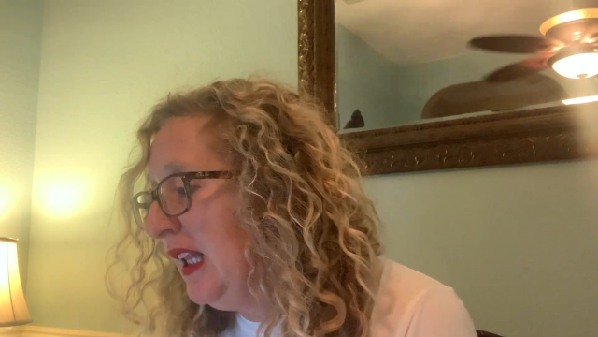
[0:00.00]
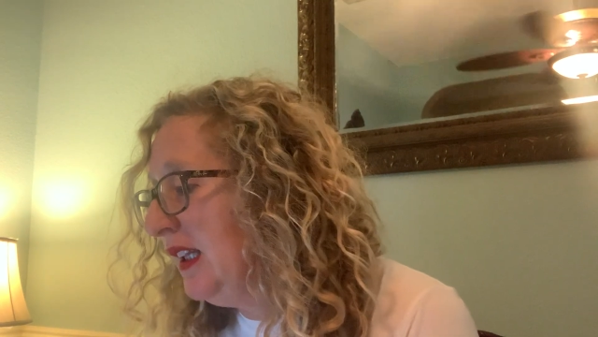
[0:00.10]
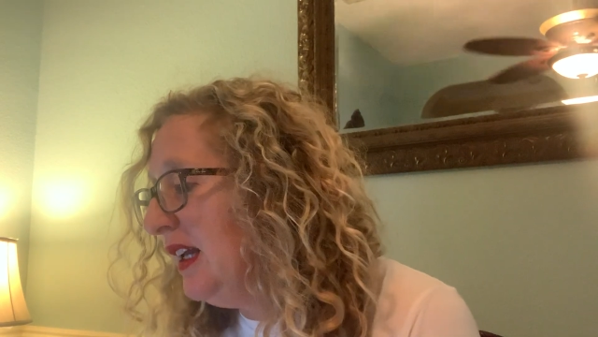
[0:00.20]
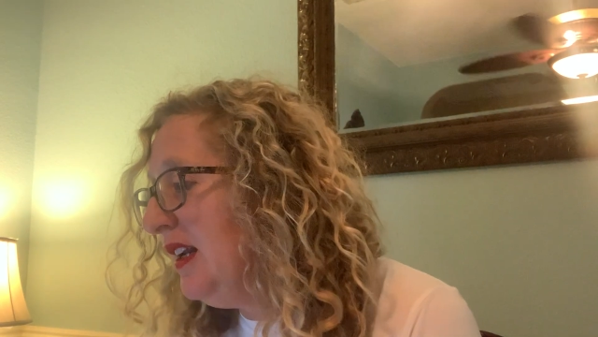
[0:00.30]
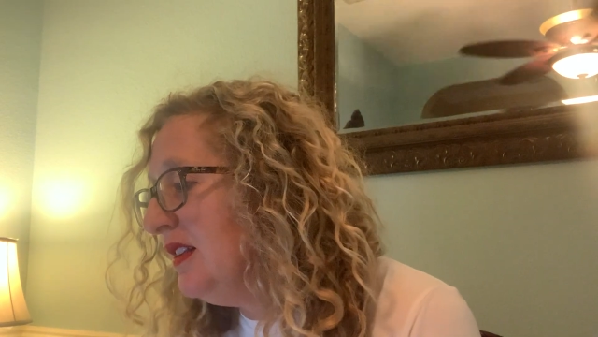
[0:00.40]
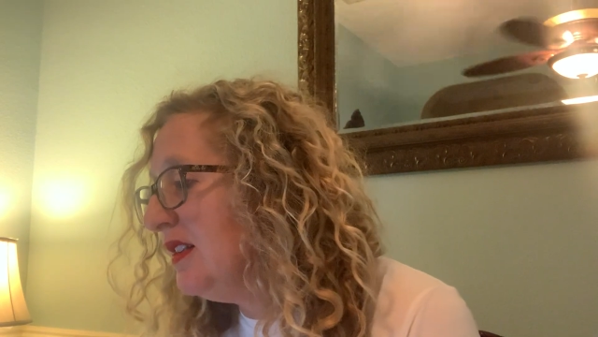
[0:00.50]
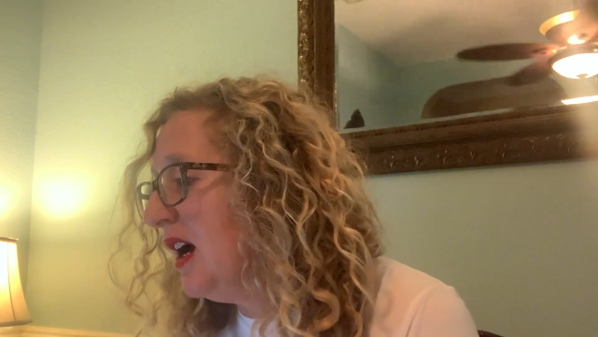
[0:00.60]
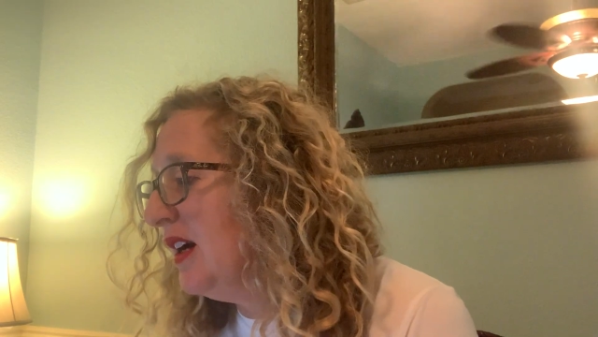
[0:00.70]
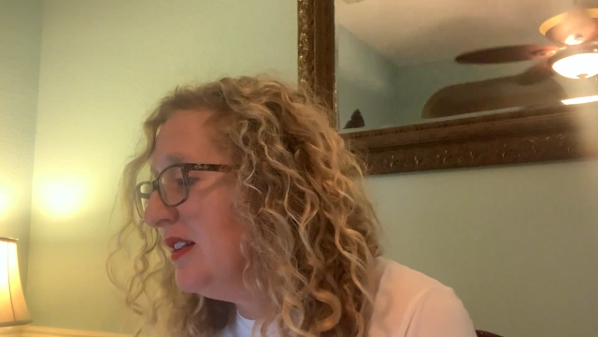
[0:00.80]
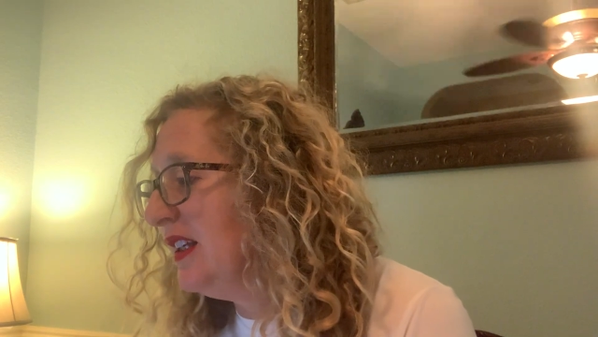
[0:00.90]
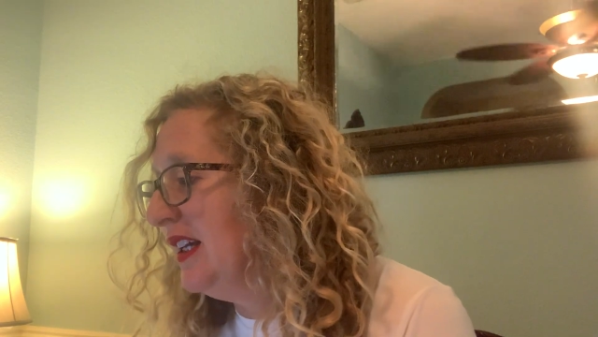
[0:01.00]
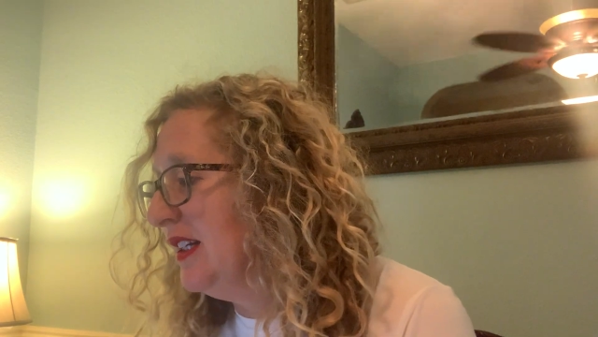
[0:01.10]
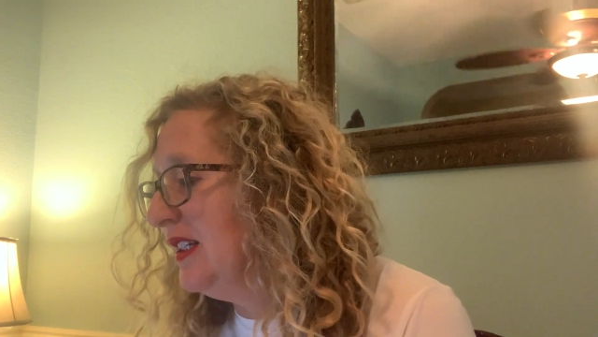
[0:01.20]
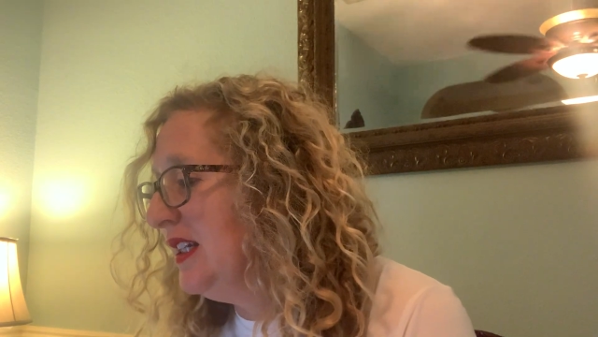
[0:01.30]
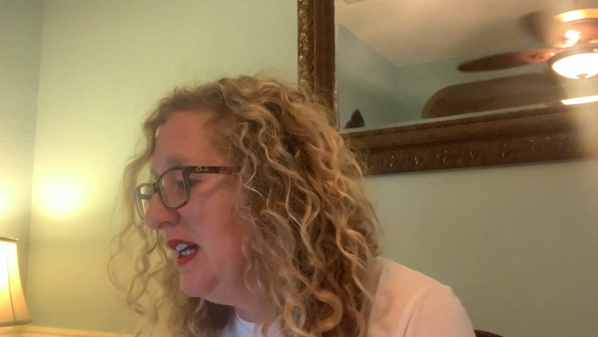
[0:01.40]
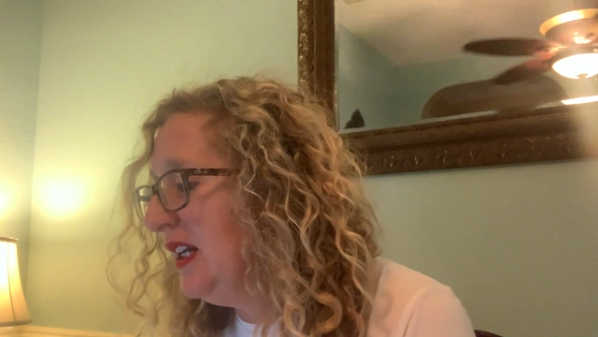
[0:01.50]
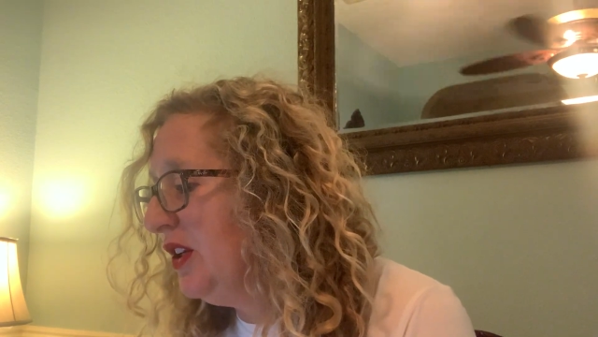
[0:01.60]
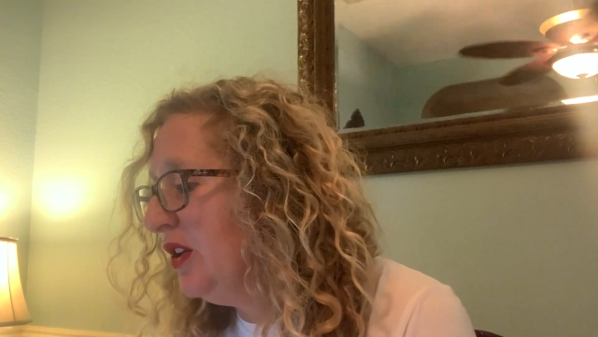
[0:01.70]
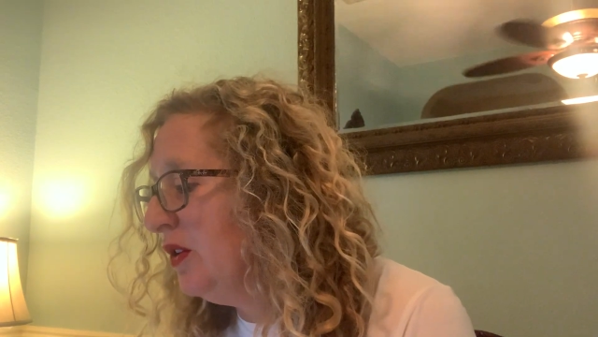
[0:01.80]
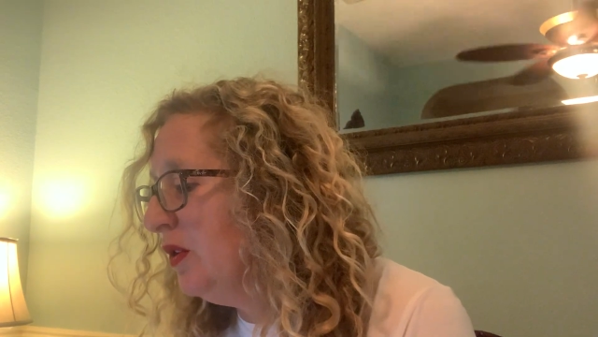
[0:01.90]
Let us
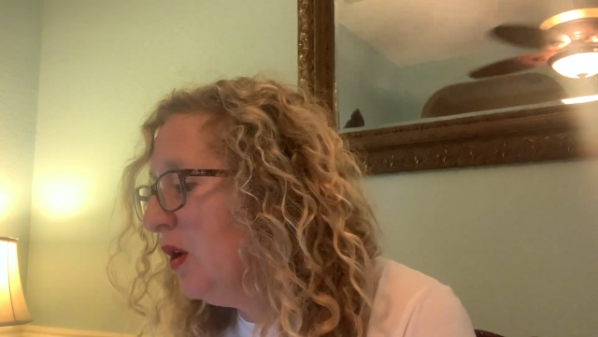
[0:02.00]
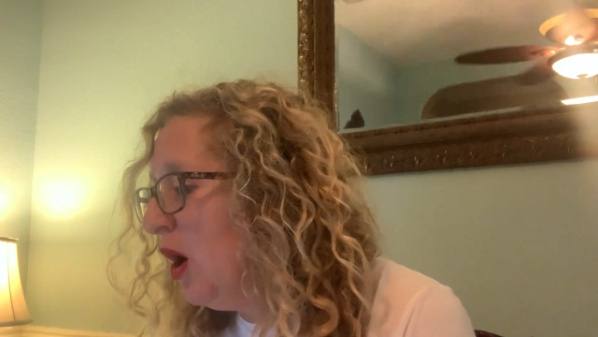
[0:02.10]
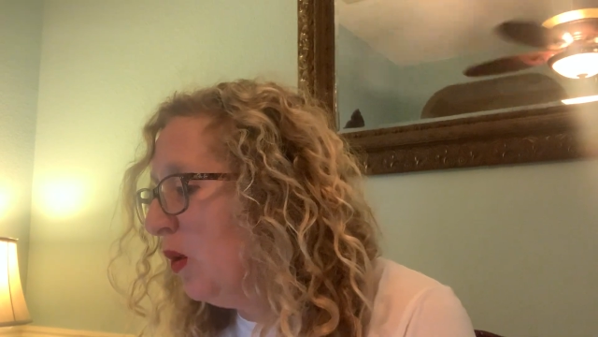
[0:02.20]
continue